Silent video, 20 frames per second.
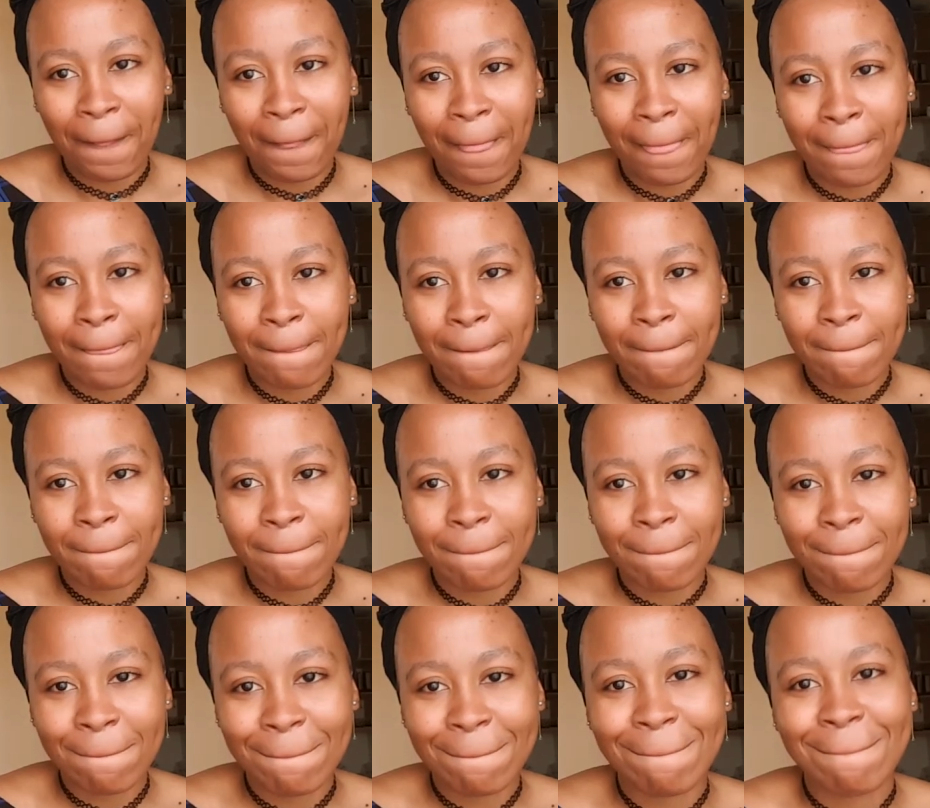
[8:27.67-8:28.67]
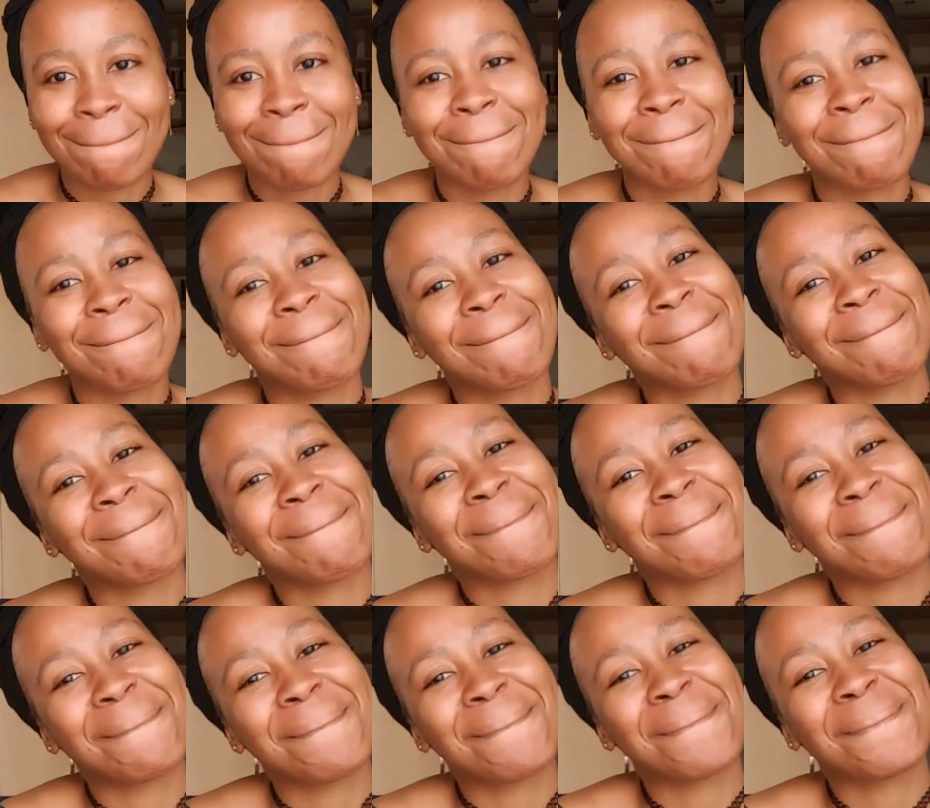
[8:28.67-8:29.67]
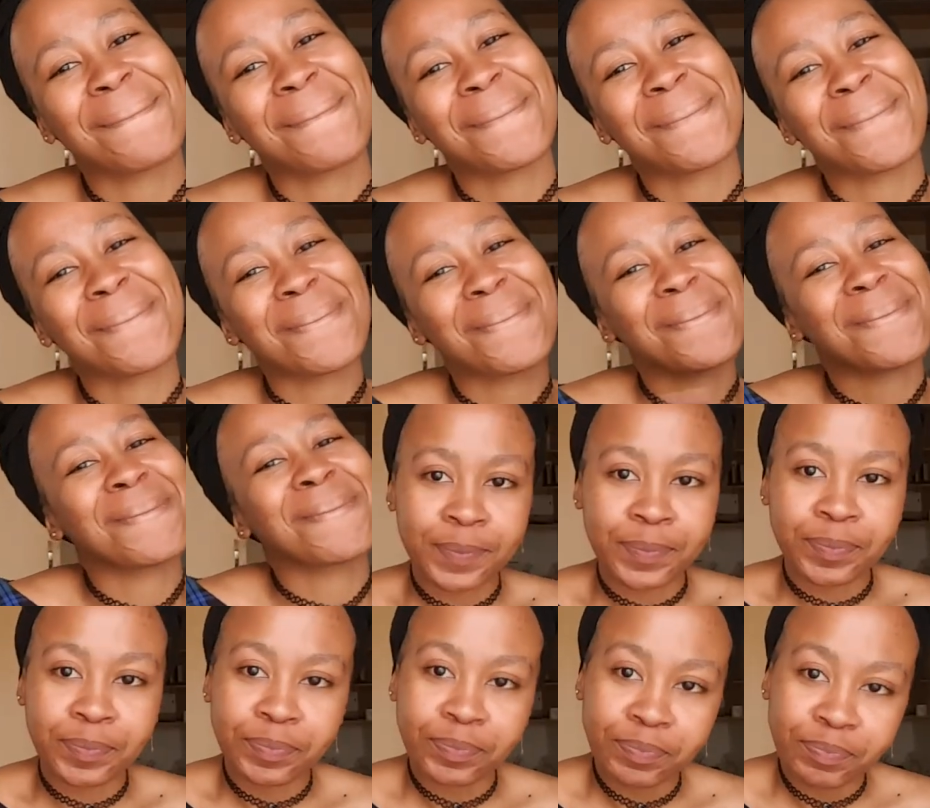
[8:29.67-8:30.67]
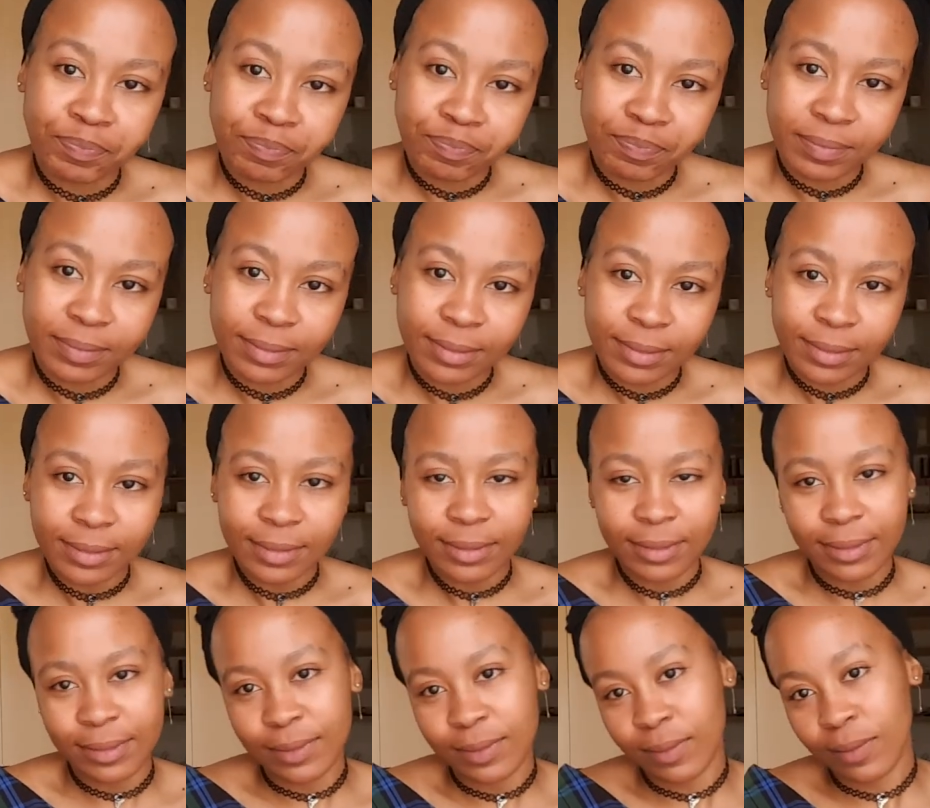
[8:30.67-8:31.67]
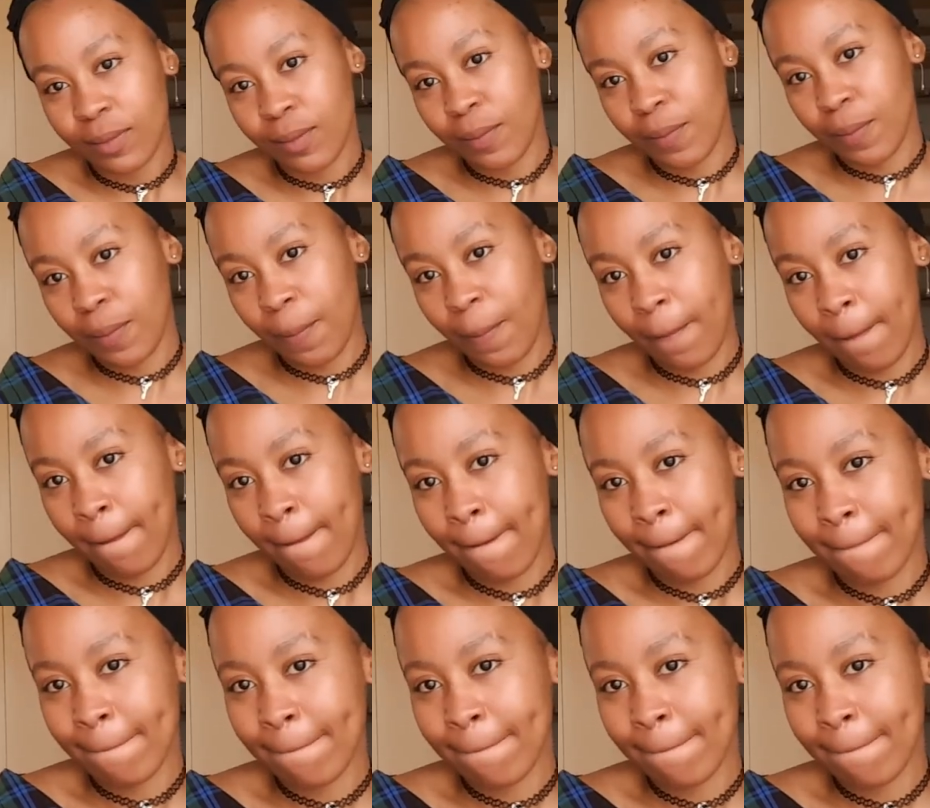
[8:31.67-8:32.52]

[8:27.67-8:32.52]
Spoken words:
(not speaking)